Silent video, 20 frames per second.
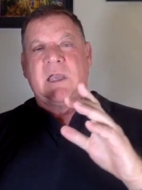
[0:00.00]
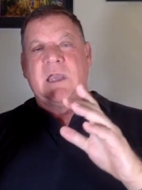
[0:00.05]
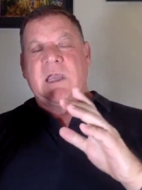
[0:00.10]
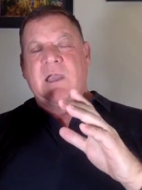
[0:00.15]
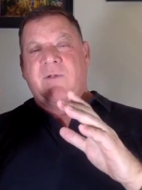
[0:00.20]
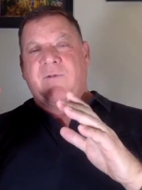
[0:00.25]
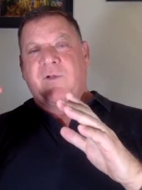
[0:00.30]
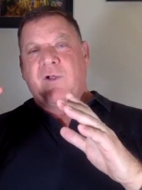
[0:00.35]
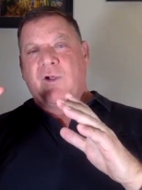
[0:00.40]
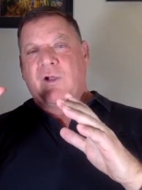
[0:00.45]

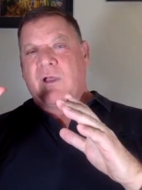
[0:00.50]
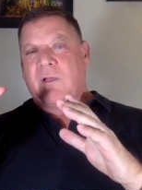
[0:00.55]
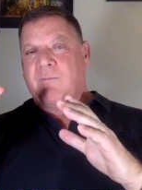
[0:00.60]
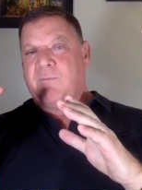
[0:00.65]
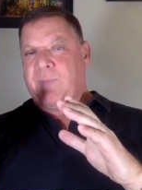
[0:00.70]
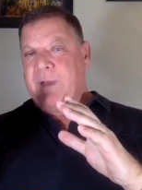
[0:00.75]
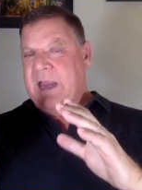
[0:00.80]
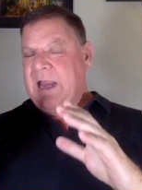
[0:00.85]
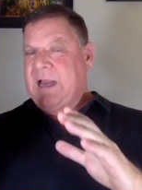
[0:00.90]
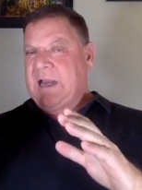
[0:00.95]
If you're
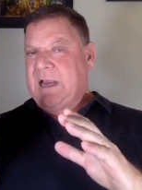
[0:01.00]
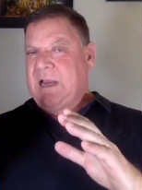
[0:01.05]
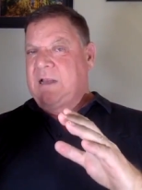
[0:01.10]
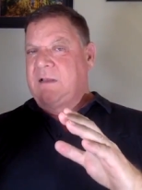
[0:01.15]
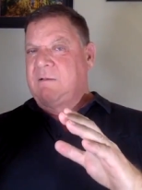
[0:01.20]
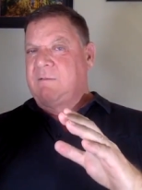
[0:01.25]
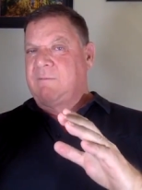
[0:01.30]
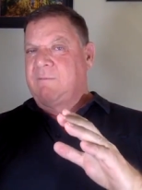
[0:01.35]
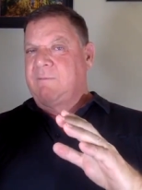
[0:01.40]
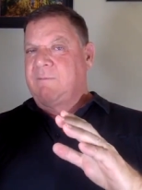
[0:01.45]

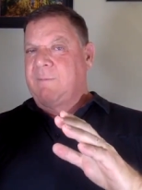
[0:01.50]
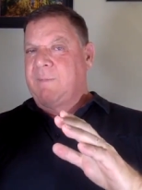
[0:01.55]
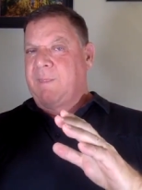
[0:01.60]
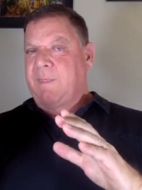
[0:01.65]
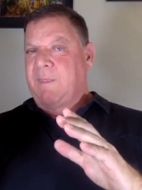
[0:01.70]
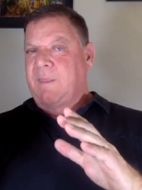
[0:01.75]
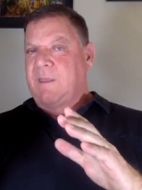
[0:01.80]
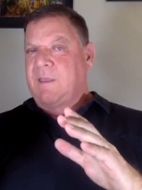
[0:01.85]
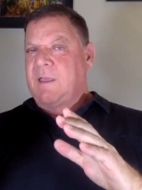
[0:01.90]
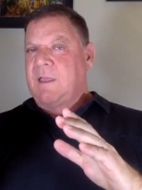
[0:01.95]
competing,
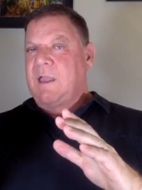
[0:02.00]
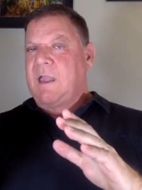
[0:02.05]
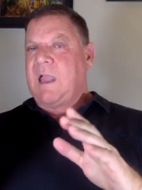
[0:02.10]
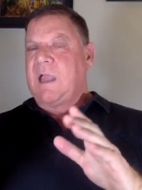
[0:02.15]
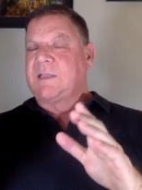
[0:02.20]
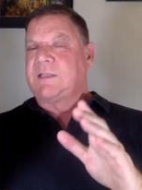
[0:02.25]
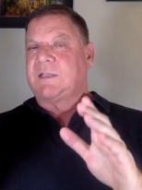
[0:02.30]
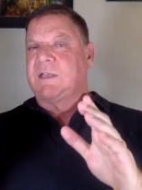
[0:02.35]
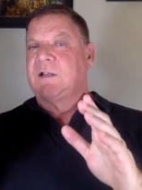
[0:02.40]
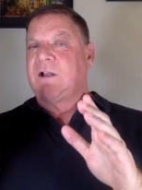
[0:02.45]

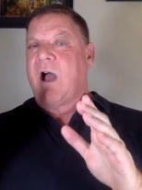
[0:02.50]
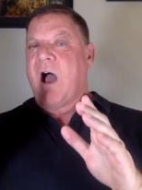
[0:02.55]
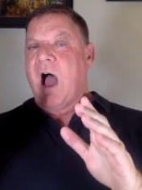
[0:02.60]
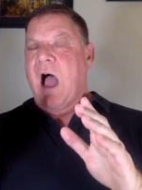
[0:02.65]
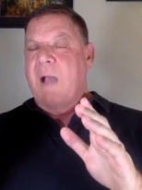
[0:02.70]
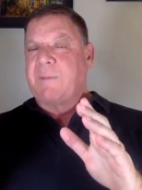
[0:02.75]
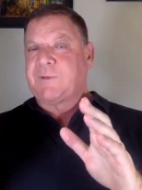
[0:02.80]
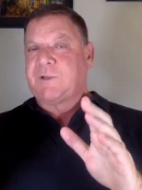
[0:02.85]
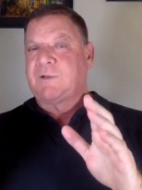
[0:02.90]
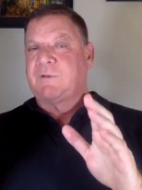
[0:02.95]
it's an
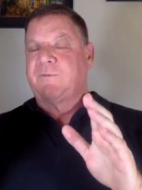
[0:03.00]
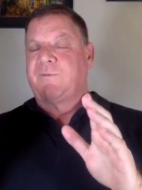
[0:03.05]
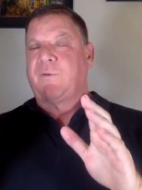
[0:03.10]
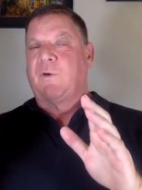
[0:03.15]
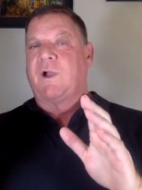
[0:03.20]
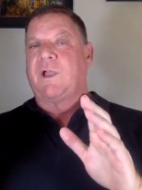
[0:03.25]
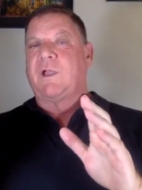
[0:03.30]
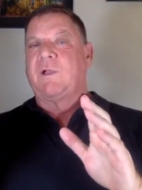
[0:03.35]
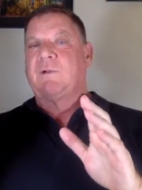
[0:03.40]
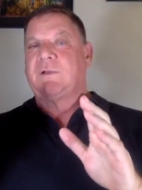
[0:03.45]
option
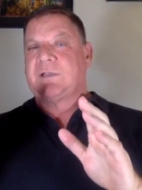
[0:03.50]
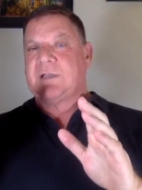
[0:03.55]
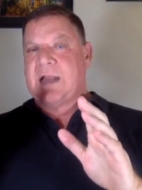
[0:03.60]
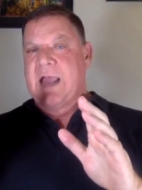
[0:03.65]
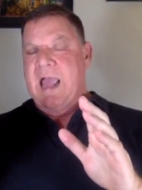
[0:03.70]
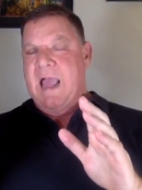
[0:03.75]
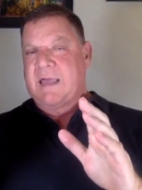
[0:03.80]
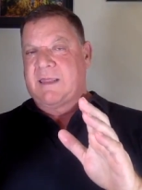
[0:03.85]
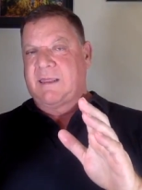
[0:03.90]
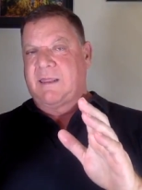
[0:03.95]
for you as an
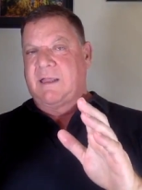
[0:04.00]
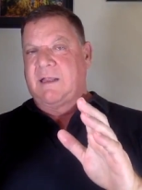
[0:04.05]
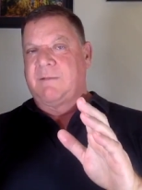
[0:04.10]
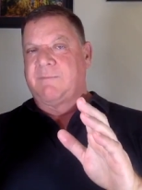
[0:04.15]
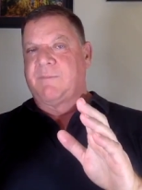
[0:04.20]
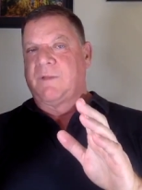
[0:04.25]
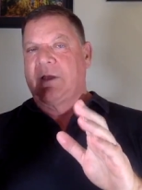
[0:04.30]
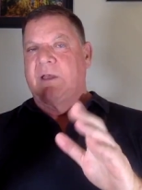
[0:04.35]
athlete.